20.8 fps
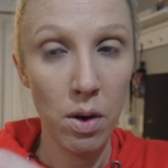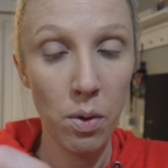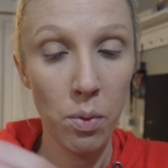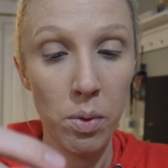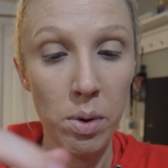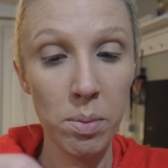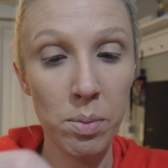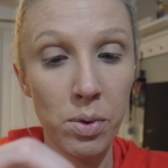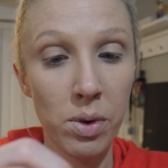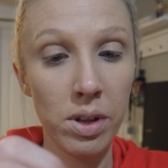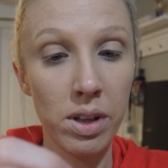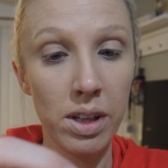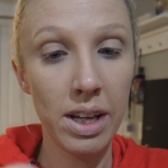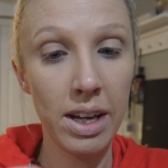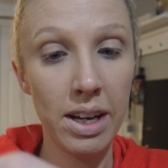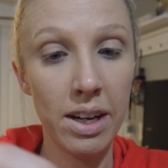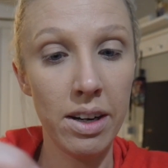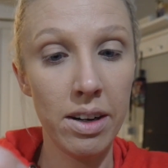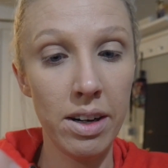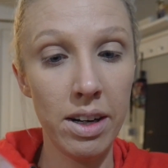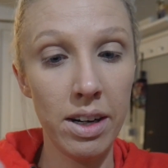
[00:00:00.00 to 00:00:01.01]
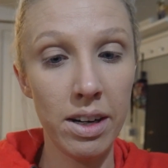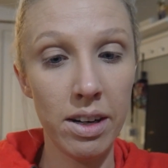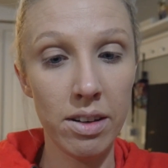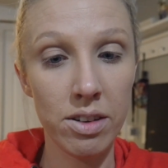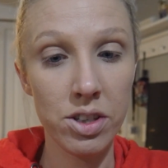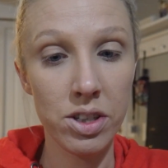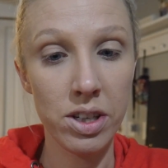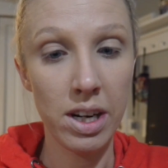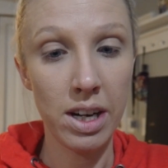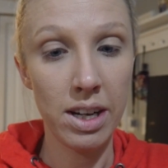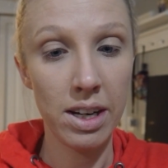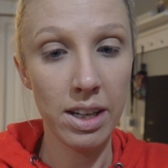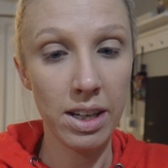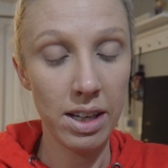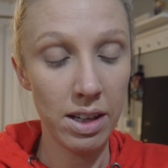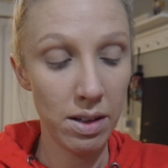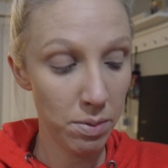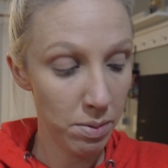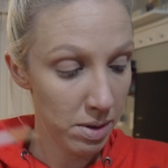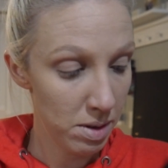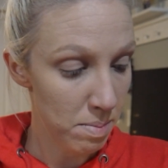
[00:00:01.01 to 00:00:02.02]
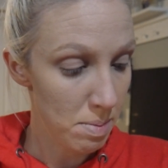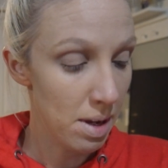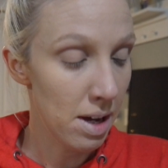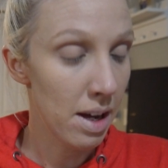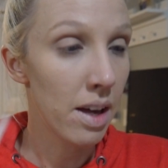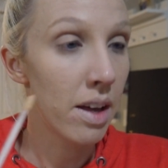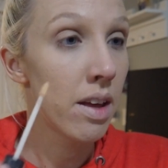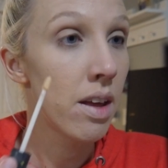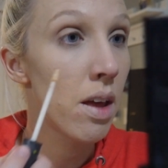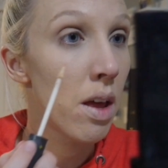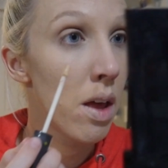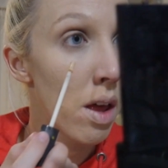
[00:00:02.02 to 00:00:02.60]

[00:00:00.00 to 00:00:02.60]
one more layer, and I'll try it again with my